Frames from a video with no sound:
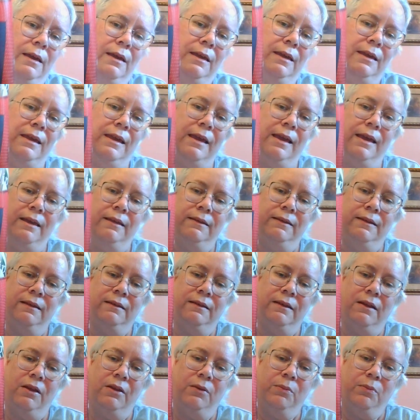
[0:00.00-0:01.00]
Yes, it's
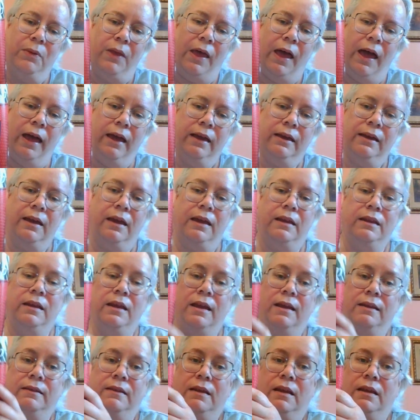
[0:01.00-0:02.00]
on black, and
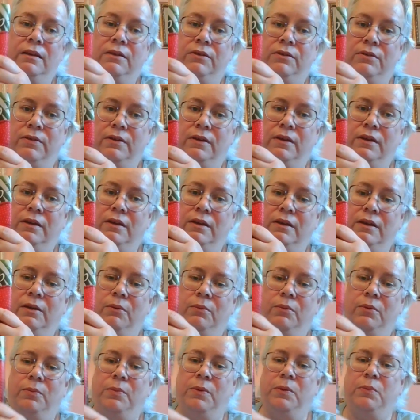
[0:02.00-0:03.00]
yes, I do think it
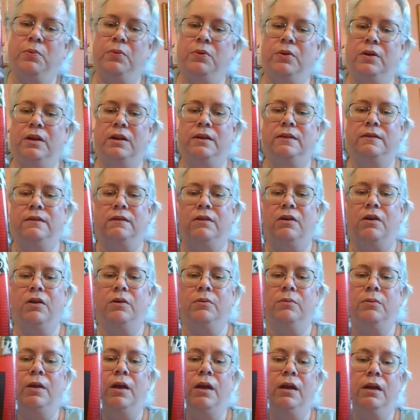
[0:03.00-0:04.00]
would be prettiest on
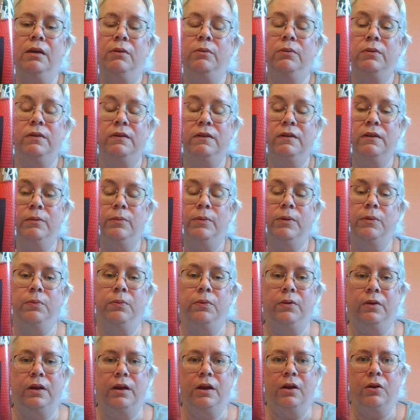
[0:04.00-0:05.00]
black. It would still be
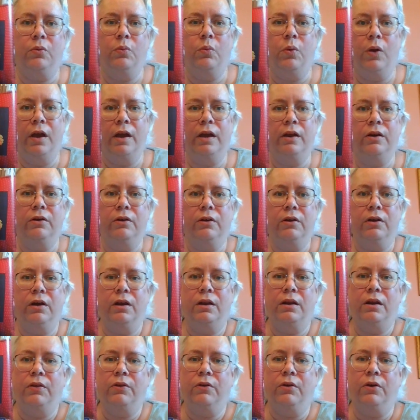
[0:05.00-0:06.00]
pretty on white or
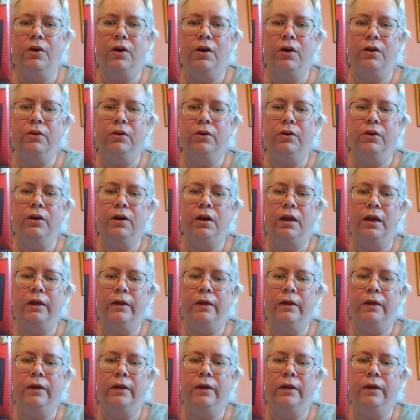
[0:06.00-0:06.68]
another color,